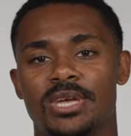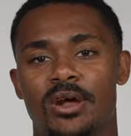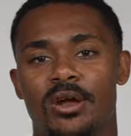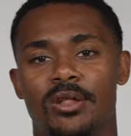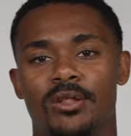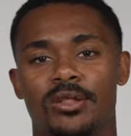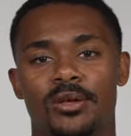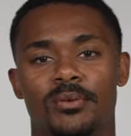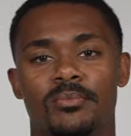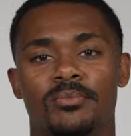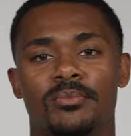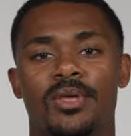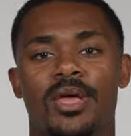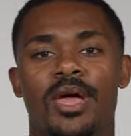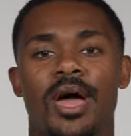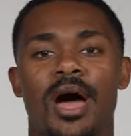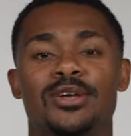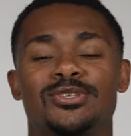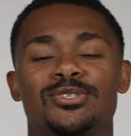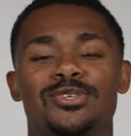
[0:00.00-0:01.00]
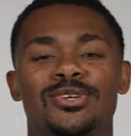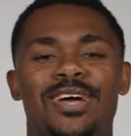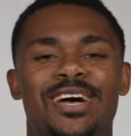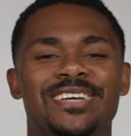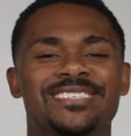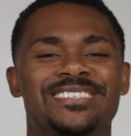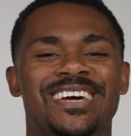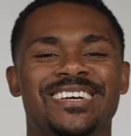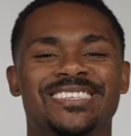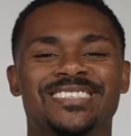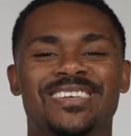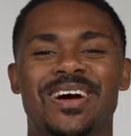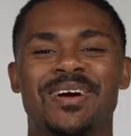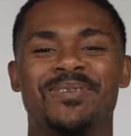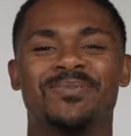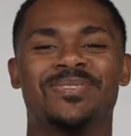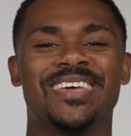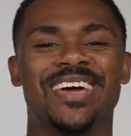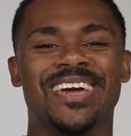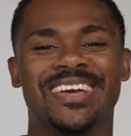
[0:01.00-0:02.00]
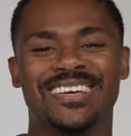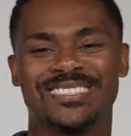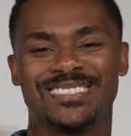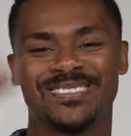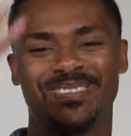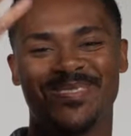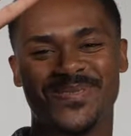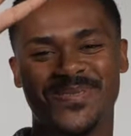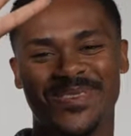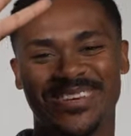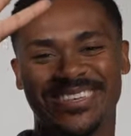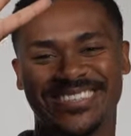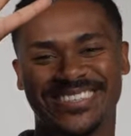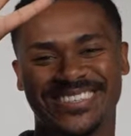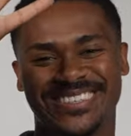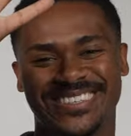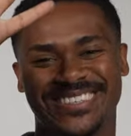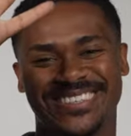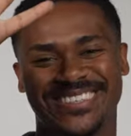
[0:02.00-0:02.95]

out on them. I'll see you guys next time. Thanks. Peace.